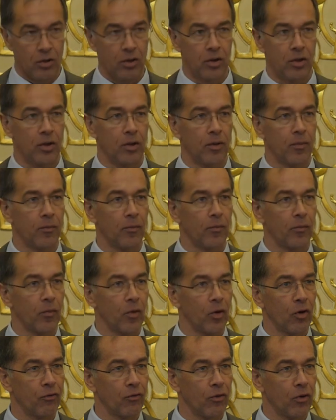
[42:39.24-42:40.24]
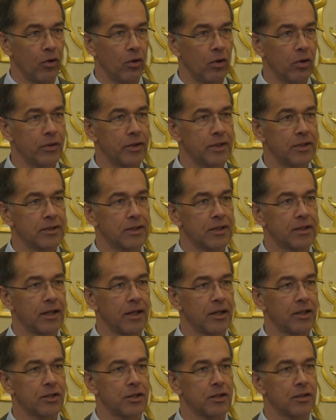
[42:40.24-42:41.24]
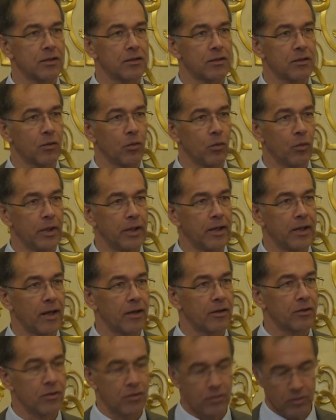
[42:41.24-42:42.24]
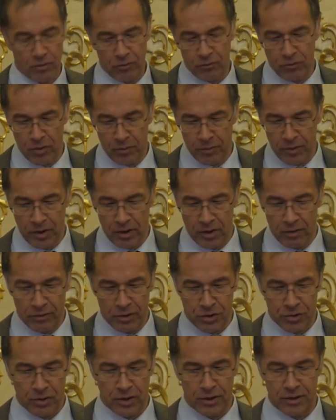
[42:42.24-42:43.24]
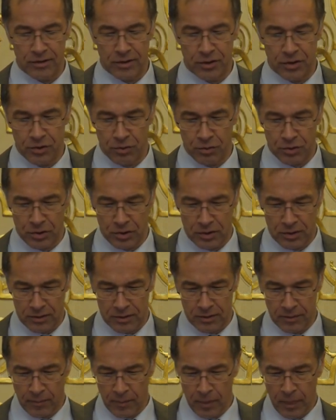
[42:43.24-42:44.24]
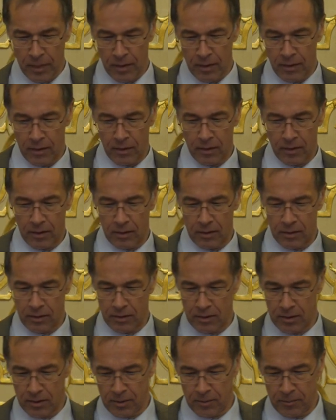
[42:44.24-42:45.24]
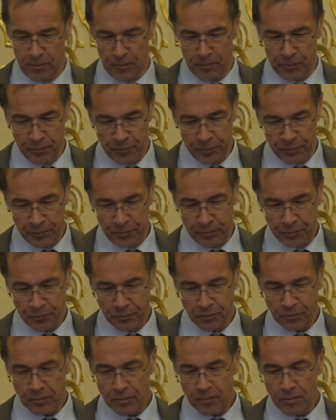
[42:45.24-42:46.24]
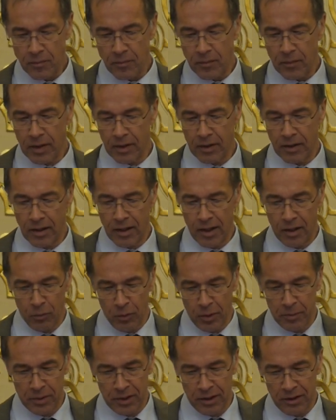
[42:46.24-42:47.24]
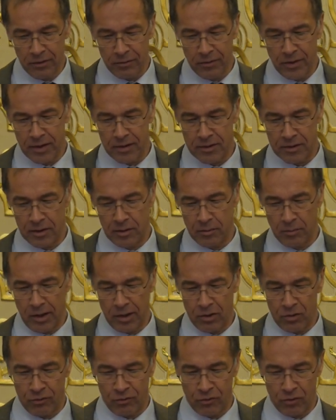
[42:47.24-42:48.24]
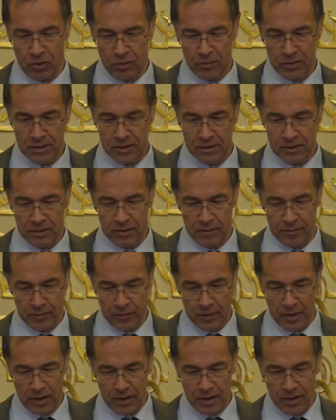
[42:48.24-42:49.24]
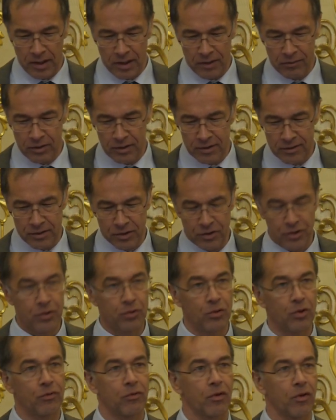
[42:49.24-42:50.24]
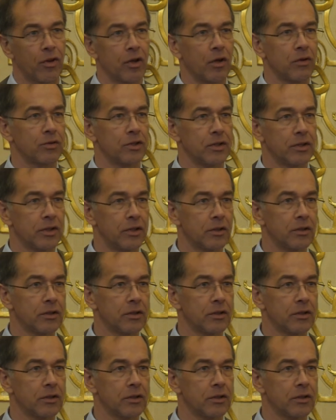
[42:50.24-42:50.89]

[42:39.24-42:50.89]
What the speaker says: of all the dissertations we get from the individual institutions. And we believe that a microform is archivally secure for 1,000